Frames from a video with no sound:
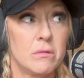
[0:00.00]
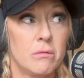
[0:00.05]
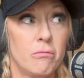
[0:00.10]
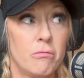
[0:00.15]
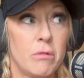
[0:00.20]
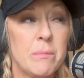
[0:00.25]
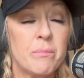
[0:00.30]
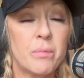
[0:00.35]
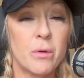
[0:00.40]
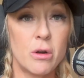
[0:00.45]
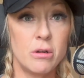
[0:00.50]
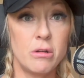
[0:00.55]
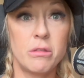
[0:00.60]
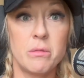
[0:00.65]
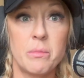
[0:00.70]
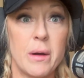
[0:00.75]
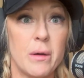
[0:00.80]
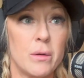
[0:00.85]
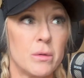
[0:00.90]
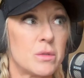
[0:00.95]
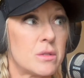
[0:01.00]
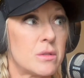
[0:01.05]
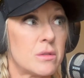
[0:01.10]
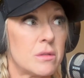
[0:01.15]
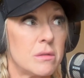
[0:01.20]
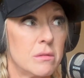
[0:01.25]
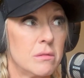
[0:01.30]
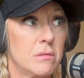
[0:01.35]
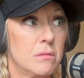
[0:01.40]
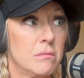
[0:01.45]
We burned the
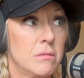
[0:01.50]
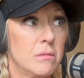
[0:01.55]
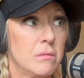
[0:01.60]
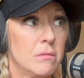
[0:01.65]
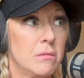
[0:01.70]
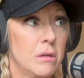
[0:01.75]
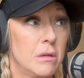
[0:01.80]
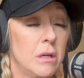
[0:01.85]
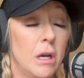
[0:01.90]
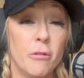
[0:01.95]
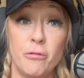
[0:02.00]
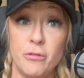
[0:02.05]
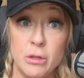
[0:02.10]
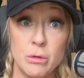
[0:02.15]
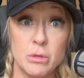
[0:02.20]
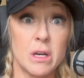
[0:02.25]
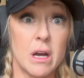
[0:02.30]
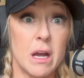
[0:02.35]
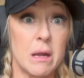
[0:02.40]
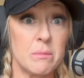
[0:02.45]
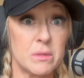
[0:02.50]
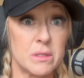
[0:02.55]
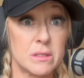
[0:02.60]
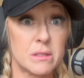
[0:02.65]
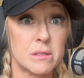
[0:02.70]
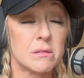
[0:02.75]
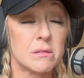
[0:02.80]
boats a few times.